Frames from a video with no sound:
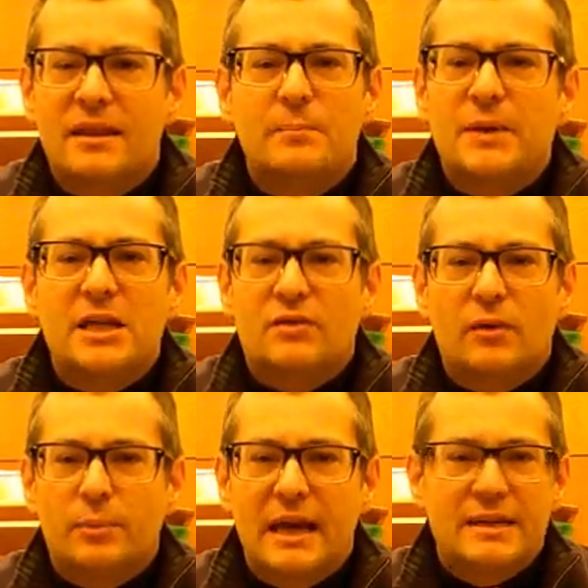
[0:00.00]
in the beach of
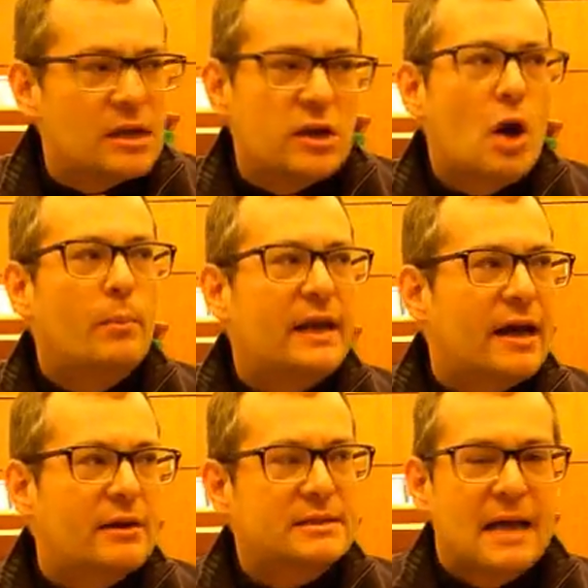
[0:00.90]
a place that
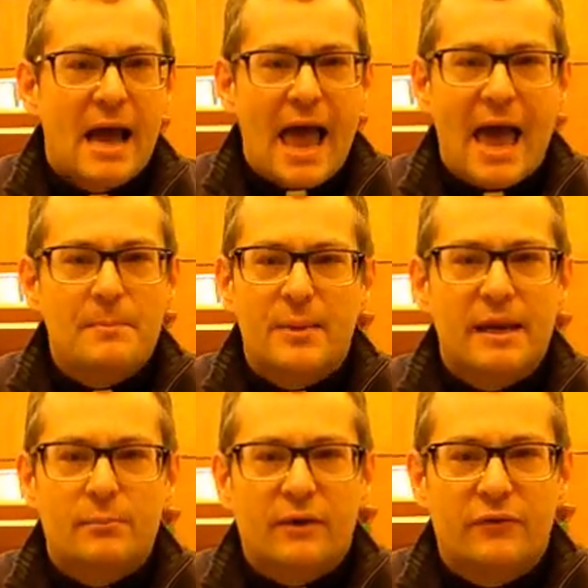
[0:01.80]
nobody else had
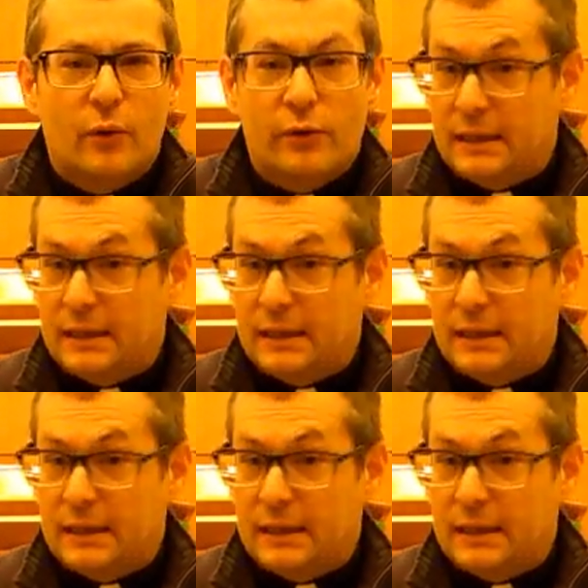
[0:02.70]
been before,